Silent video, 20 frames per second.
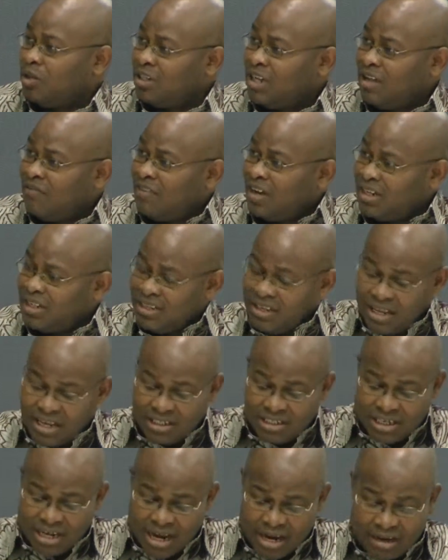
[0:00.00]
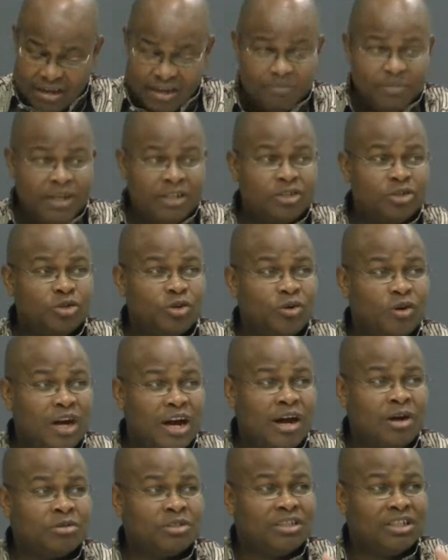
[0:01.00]
Nevertheless, the agreement to
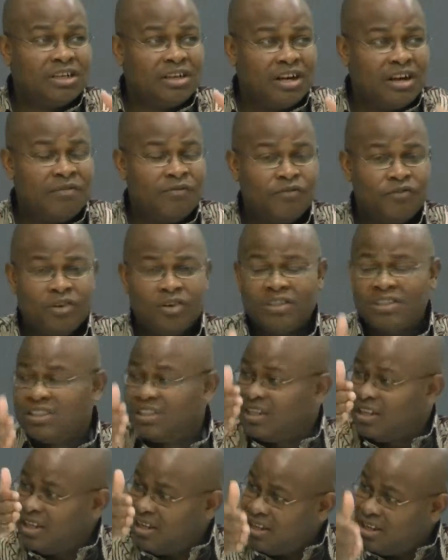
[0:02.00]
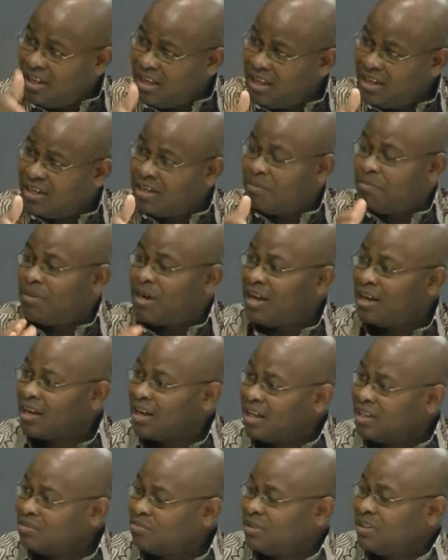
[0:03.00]
house the green fund in the bank
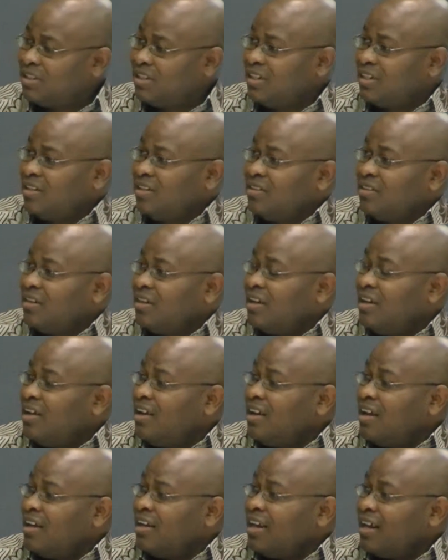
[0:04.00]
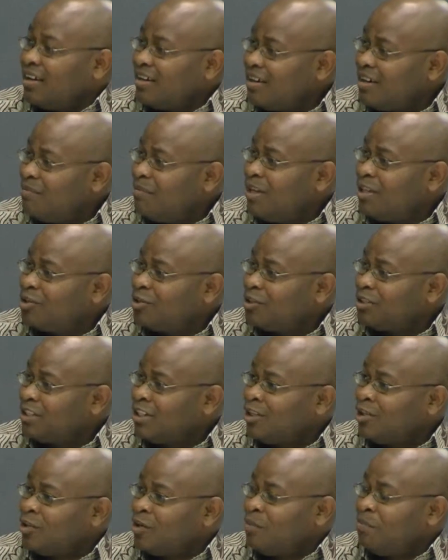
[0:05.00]
has been taken. An agreement to
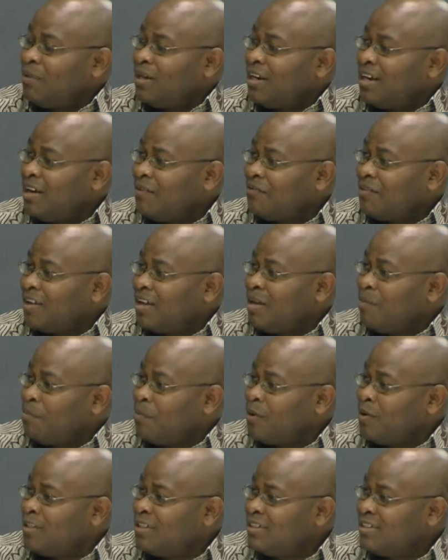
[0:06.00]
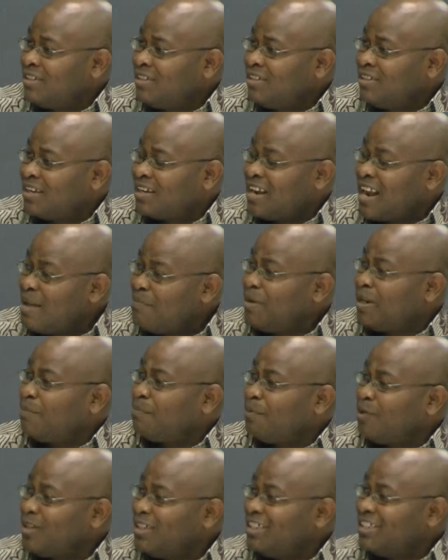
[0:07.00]
set up an Africa Climate
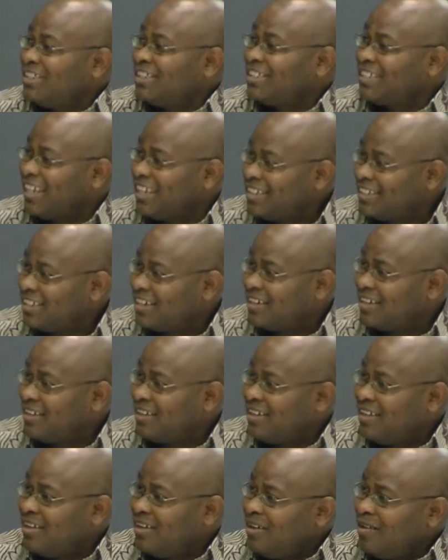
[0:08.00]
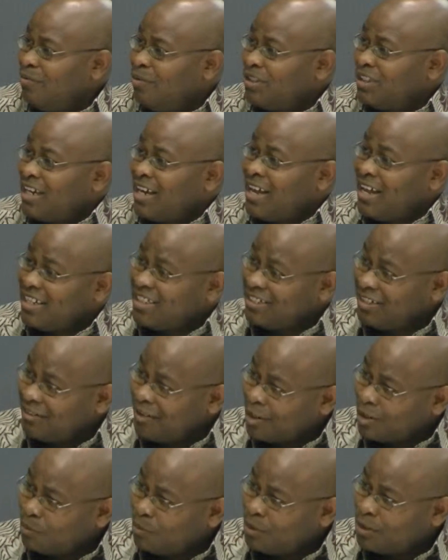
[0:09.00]
Policy Center, which has the
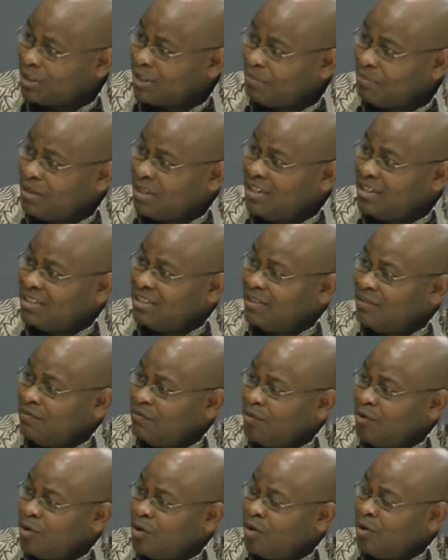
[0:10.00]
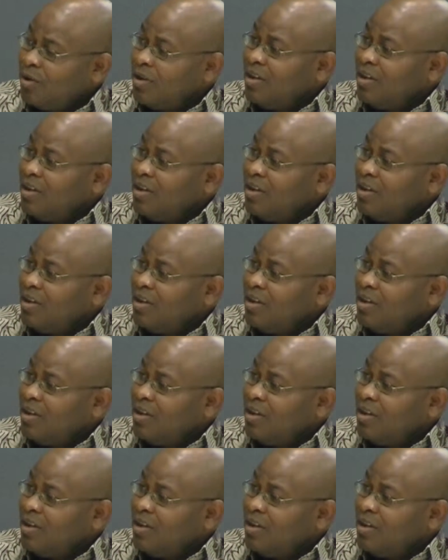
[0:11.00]
responsibility for